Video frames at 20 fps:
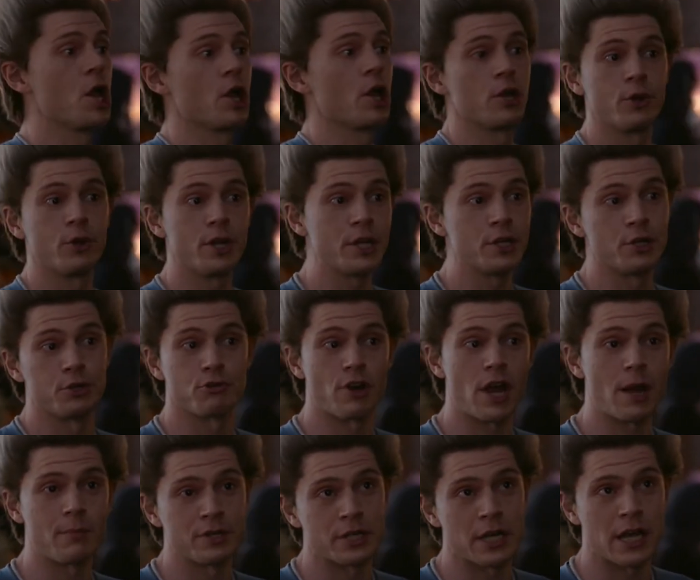No need to
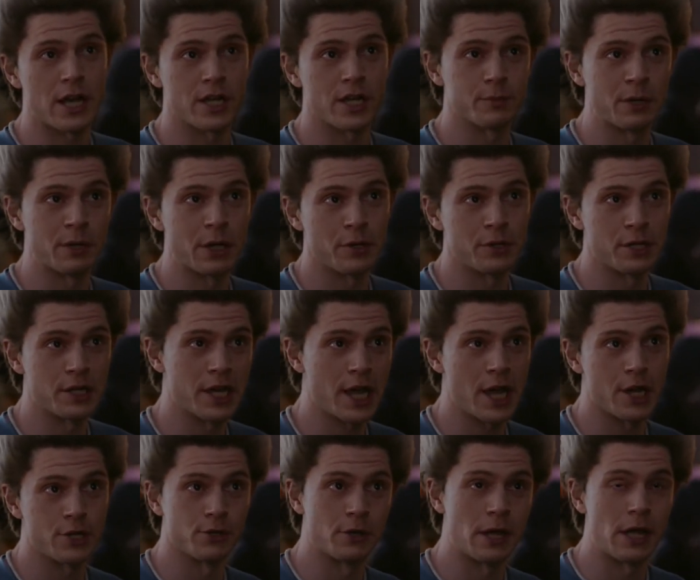traumatize beyond the
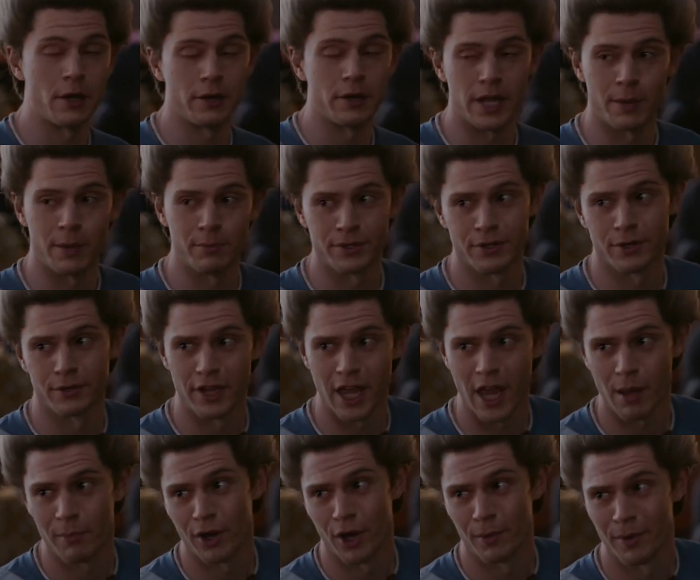occasional holiday episode
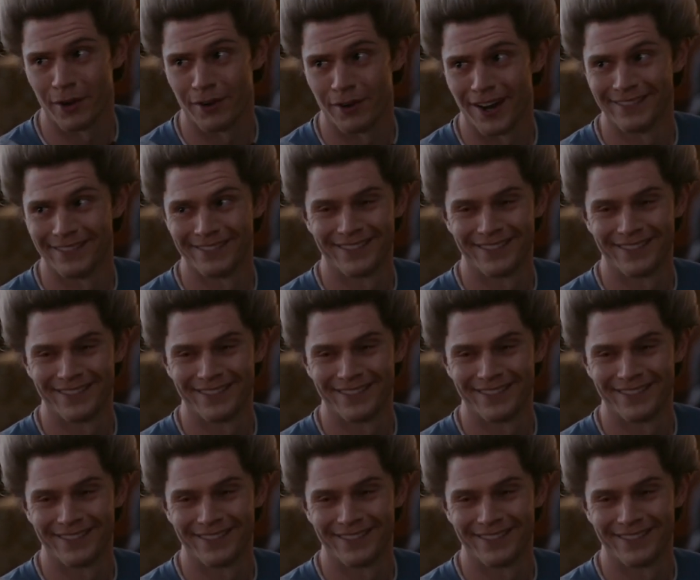cameo, am I right?